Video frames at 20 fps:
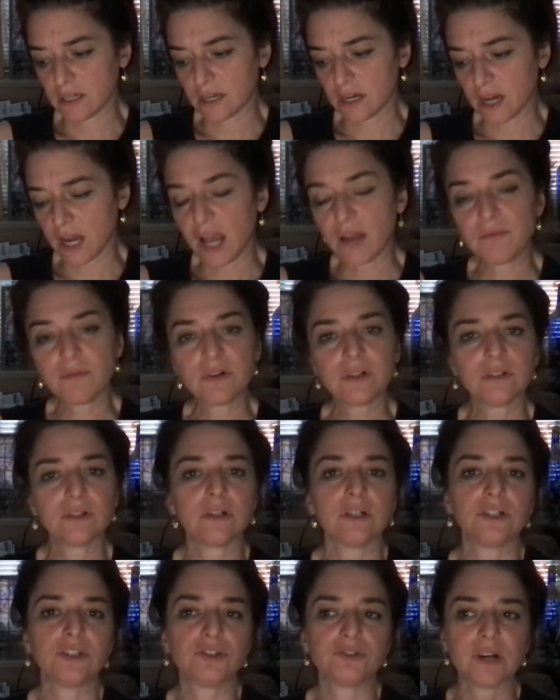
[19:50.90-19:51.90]
I
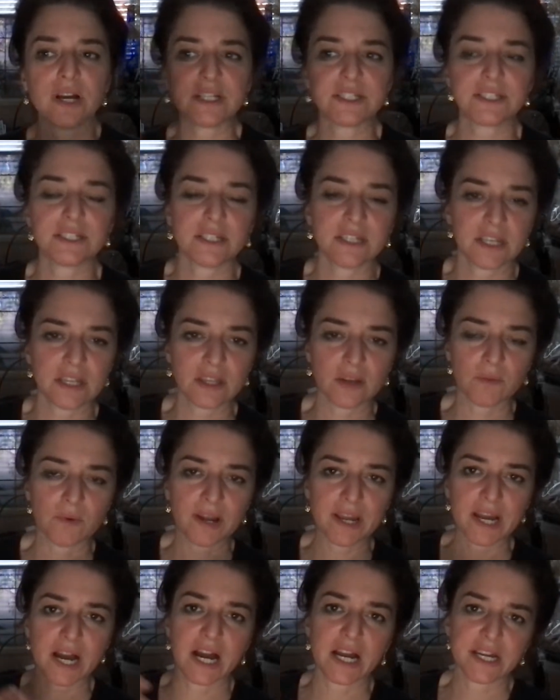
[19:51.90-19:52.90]
will address it in the
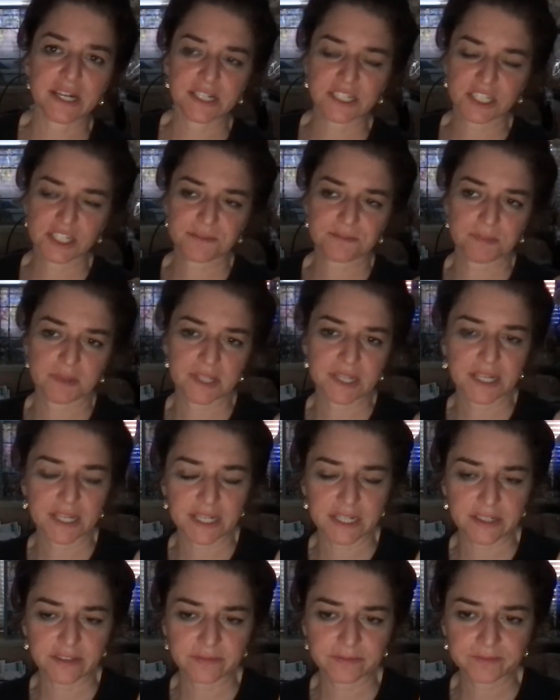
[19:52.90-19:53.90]
way I
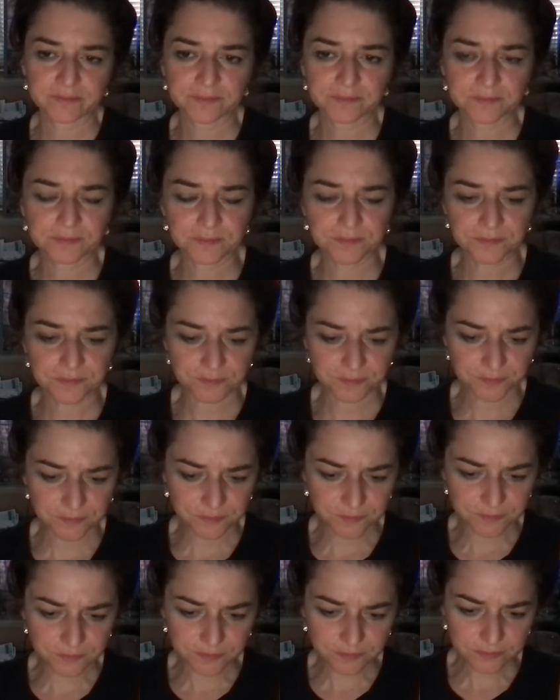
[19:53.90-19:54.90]
explain
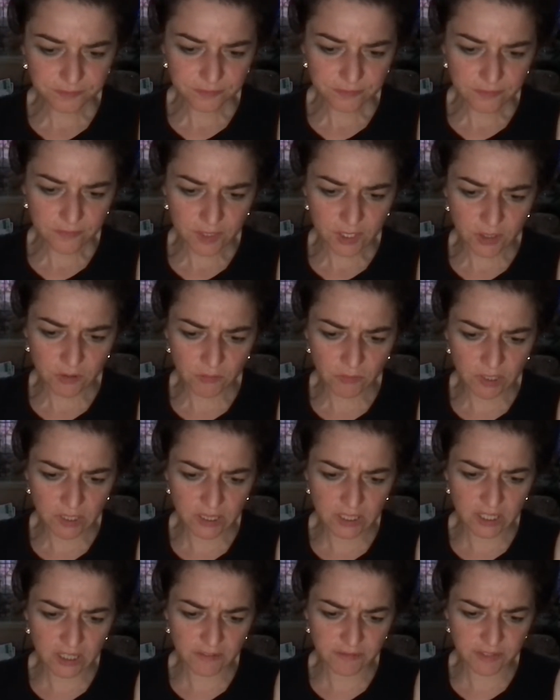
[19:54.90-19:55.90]

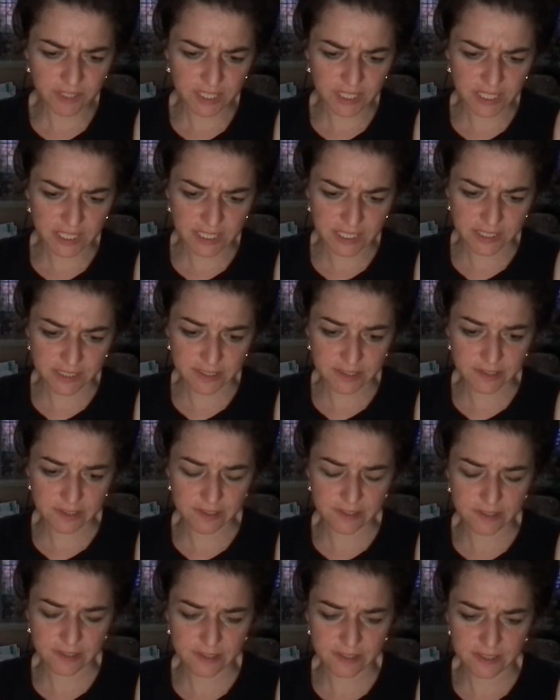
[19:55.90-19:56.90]
what love
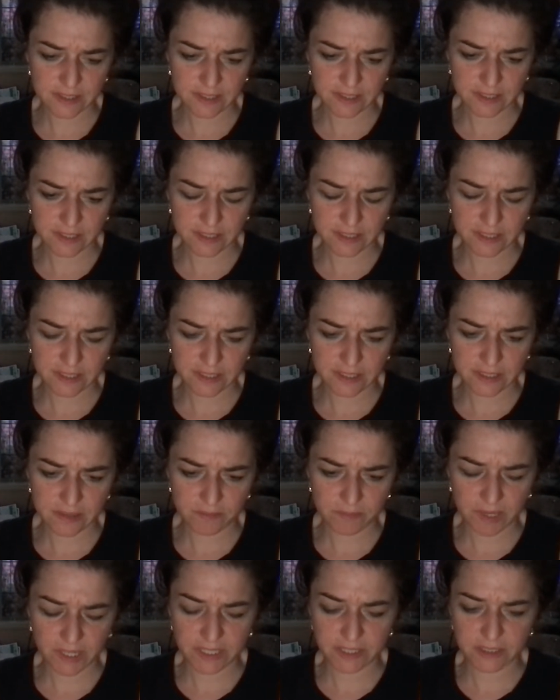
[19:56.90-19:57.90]
is,
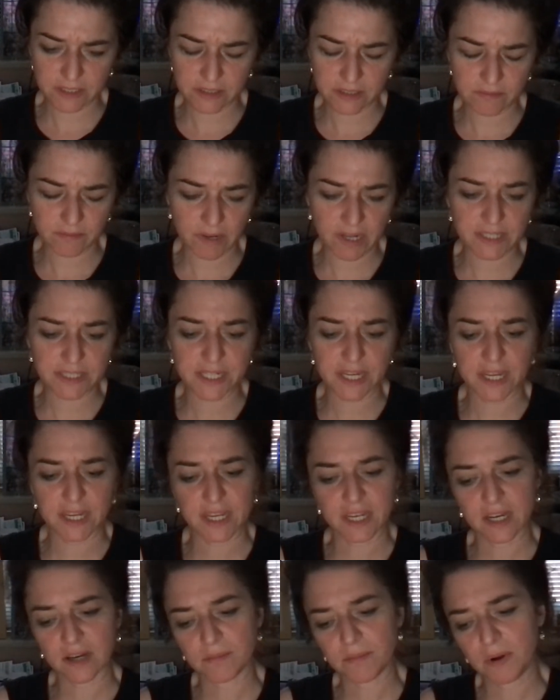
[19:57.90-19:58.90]
by
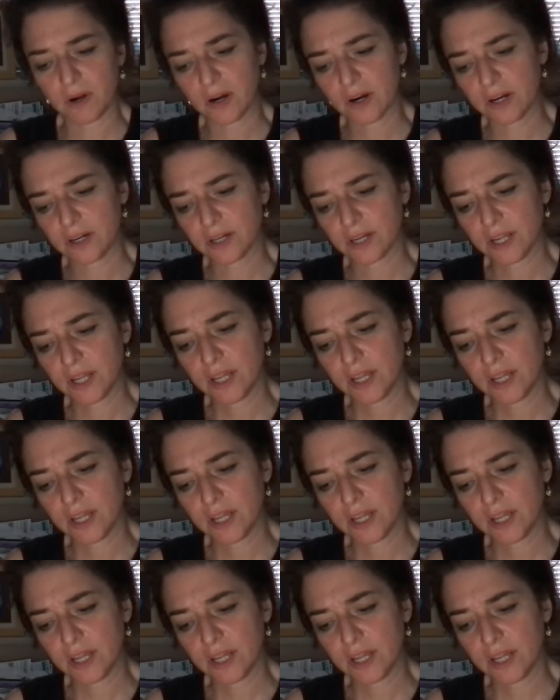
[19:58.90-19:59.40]
taking apart